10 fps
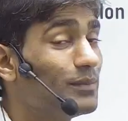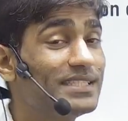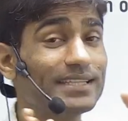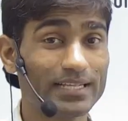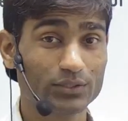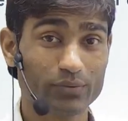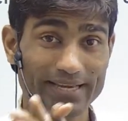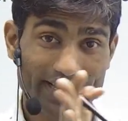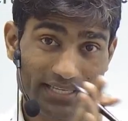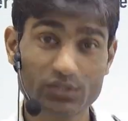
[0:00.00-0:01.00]
tan square
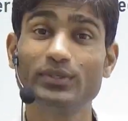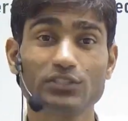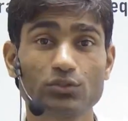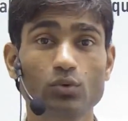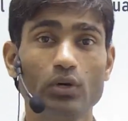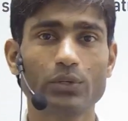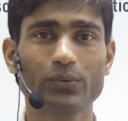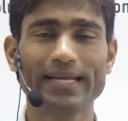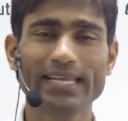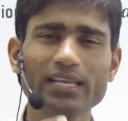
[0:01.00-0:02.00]
x which is equal to
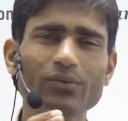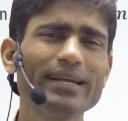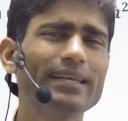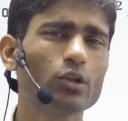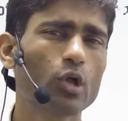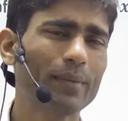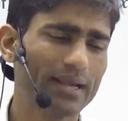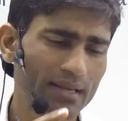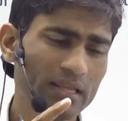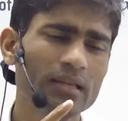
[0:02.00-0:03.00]
1. In our
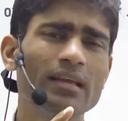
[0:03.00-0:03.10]
trigonometry,